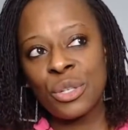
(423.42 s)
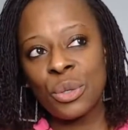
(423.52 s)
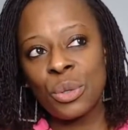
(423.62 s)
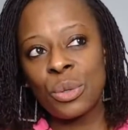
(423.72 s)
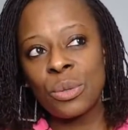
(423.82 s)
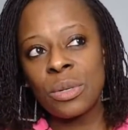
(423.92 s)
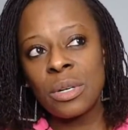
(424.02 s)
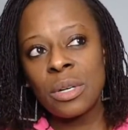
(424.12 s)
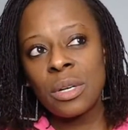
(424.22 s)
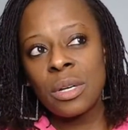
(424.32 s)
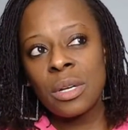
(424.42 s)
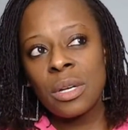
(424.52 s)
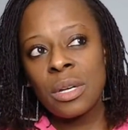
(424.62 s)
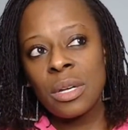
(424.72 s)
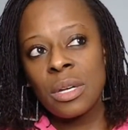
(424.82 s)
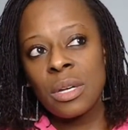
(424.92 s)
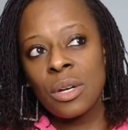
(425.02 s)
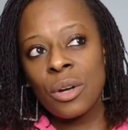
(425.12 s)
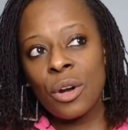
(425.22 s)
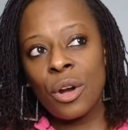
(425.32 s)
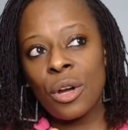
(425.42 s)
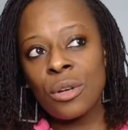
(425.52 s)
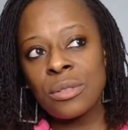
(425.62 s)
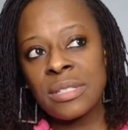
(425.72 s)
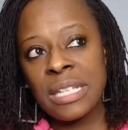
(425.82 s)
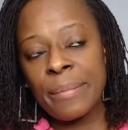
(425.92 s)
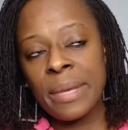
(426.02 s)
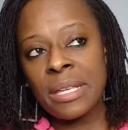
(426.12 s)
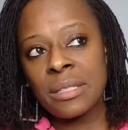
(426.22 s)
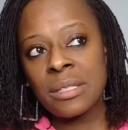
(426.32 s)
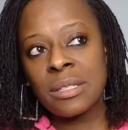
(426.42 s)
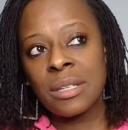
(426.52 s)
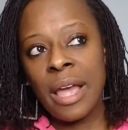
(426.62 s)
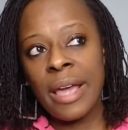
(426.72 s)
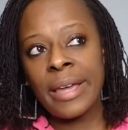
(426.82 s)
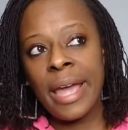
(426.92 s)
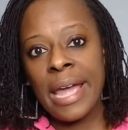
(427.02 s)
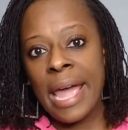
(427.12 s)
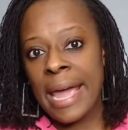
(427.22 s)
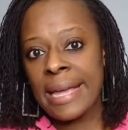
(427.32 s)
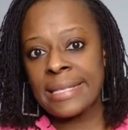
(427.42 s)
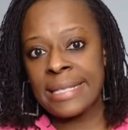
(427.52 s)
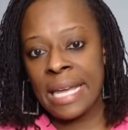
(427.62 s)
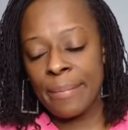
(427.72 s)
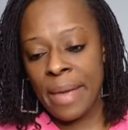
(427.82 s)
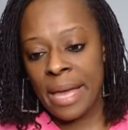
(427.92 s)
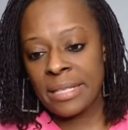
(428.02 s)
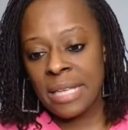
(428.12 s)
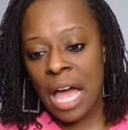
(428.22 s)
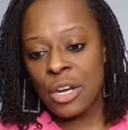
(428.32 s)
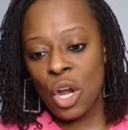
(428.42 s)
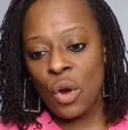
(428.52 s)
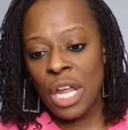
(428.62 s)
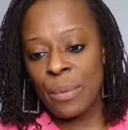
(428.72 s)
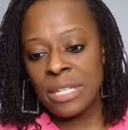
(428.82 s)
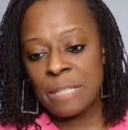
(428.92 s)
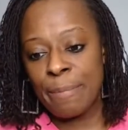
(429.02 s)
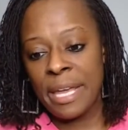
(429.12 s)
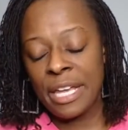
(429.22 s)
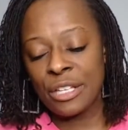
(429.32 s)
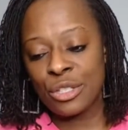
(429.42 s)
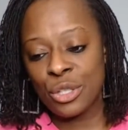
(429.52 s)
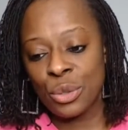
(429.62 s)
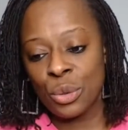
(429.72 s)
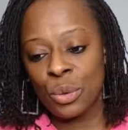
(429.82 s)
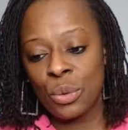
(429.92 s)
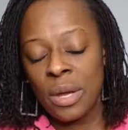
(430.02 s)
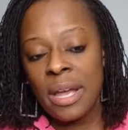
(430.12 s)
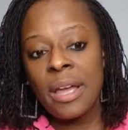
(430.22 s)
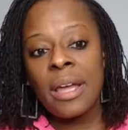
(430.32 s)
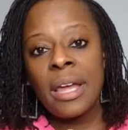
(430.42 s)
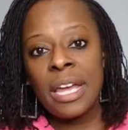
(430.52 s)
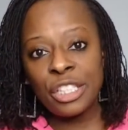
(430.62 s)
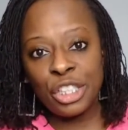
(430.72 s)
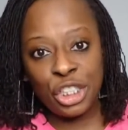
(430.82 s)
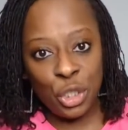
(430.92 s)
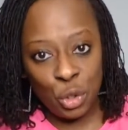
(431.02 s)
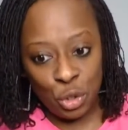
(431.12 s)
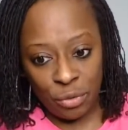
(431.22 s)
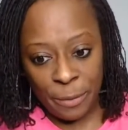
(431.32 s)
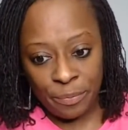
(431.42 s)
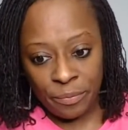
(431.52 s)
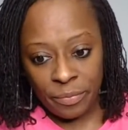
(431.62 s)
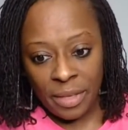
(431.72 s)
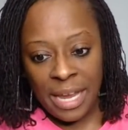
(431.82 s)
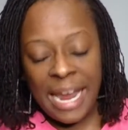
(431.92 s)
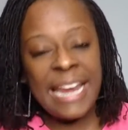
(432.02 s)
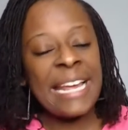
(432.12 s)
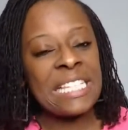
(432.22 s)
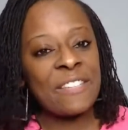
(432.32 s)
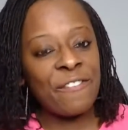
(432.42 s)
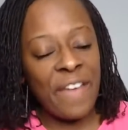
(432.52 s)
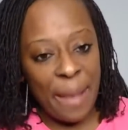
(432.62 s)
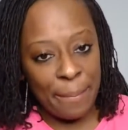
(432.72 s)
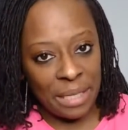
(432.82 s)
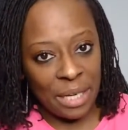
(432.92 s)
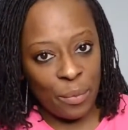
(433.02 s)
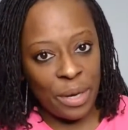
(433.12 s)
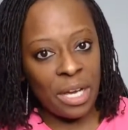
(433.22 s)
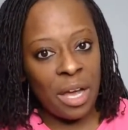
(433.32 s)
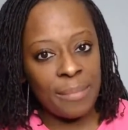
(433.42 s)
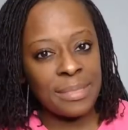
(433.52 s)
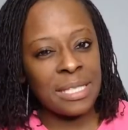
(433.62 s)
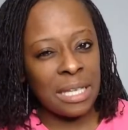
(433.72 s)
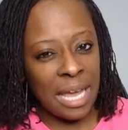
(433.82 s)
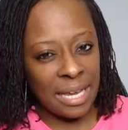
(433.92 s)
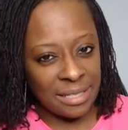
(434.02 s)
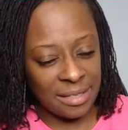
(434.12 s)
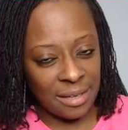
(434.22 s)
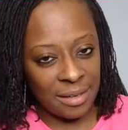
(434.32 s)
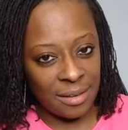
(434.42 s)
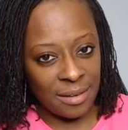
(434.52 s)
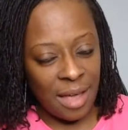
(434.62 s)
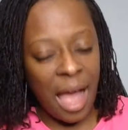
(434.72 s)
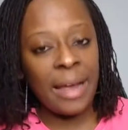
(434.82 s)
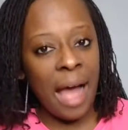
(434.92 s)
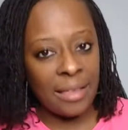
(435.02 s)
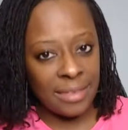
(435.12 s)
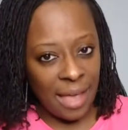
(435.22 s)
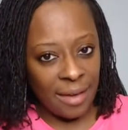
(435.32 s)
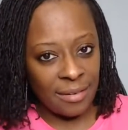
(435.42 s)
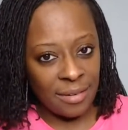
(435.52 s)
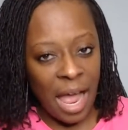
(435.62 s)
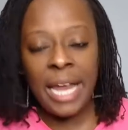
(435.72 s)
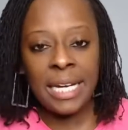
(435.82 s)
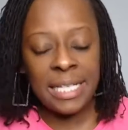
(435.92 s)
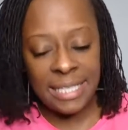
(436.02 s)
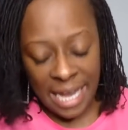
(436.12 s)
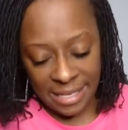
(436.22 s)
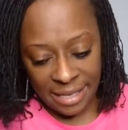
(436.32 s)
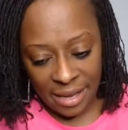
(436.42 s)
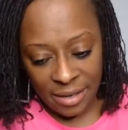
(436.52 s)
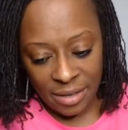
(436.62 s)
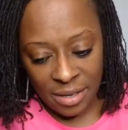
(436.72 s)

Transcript: to Earl Simmons, aka DMX. I know he was speaking to his children and his family when it comes to legacy. I got that. I understand that.